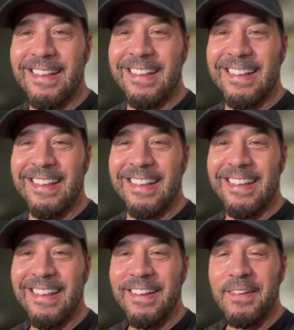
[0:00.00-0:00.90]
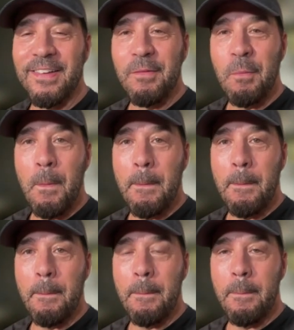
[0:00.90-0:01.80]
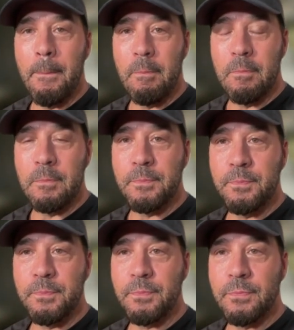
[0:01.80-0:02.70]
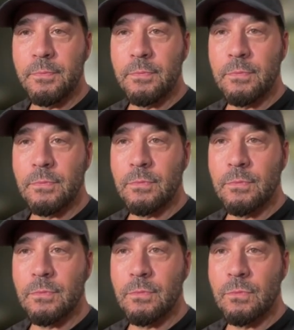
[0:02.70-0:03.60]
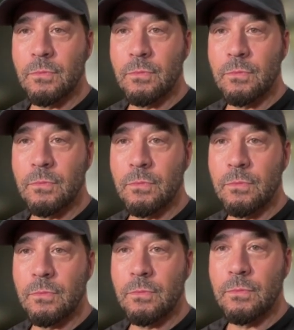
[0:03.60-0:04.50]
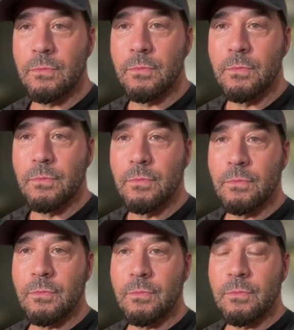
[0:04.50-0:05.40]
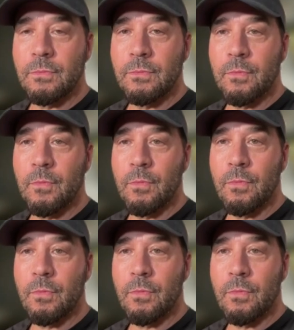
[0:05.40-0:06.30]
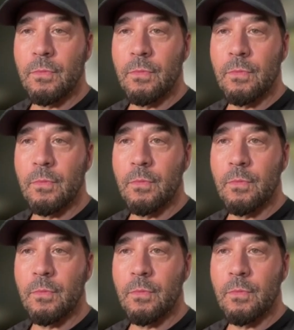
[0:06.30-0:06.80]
The person shown says nothing.